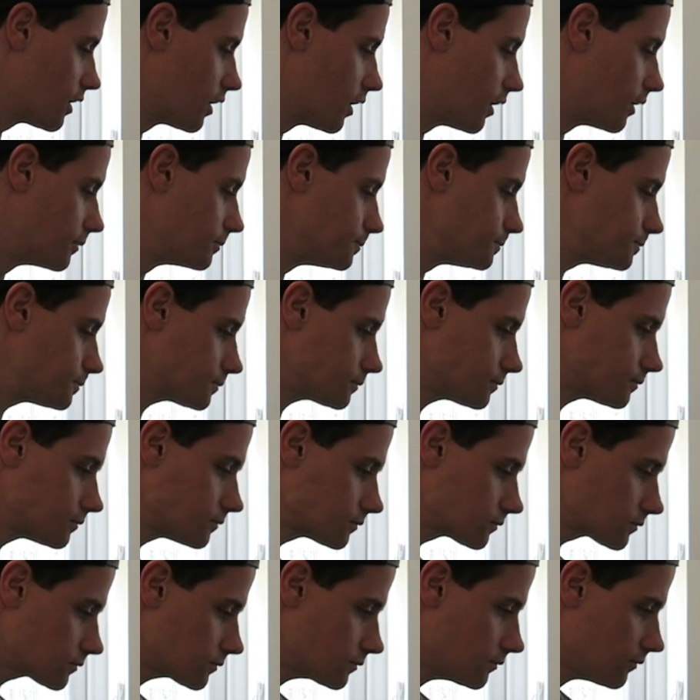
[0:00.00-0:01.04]
Um,
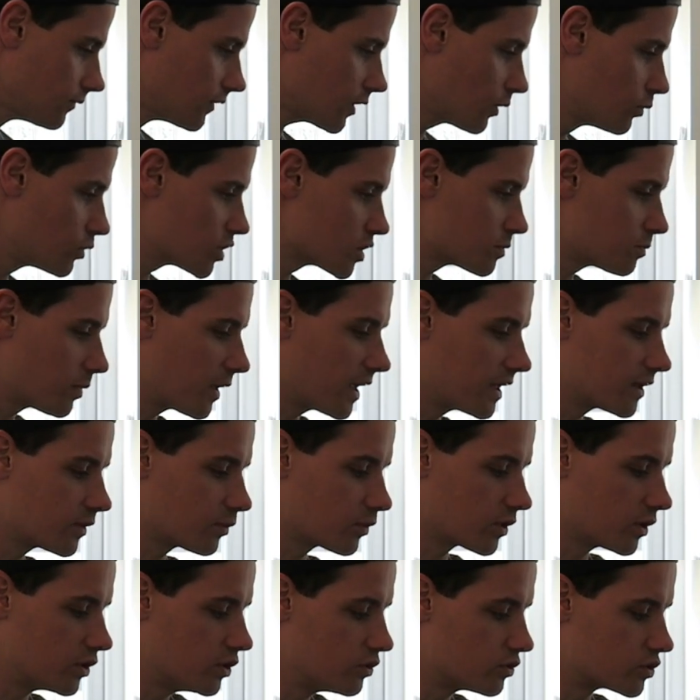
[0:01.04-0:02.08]
we just blend
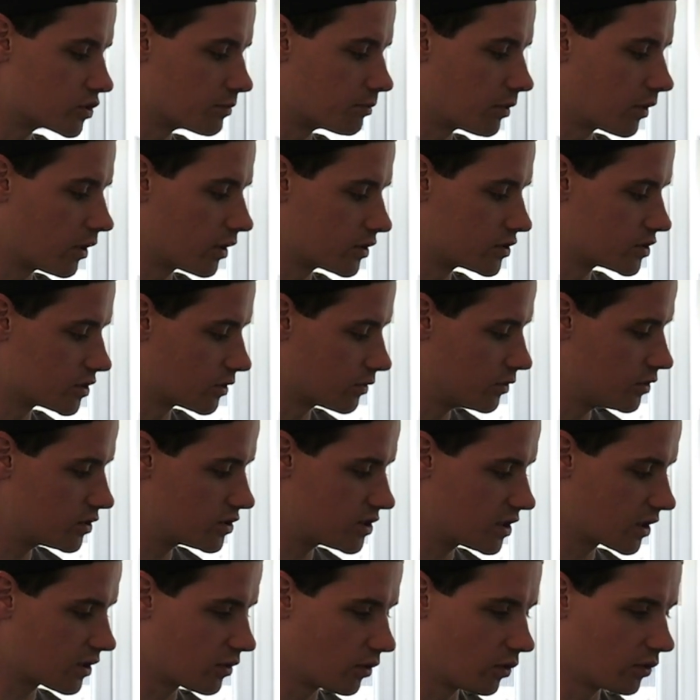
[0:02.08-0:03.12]
it with a NutriBullet. So you
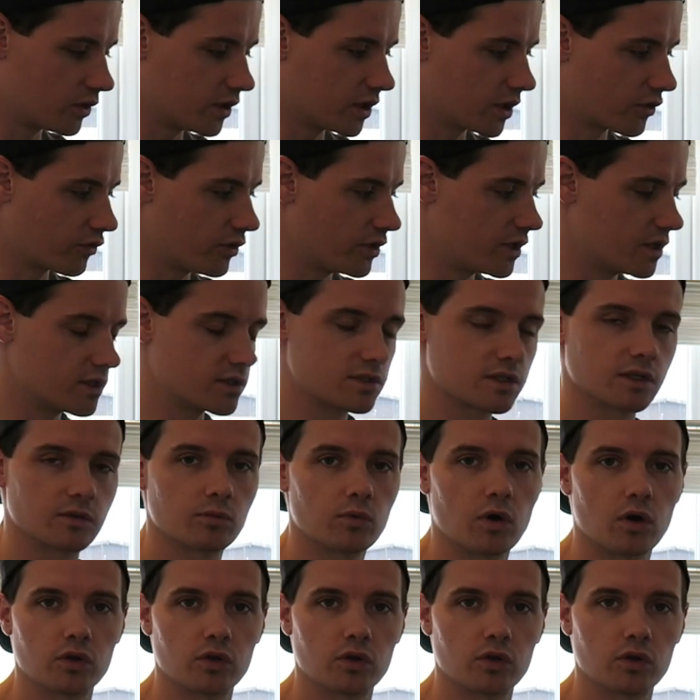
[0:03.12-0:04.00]
stick all the ingredients in.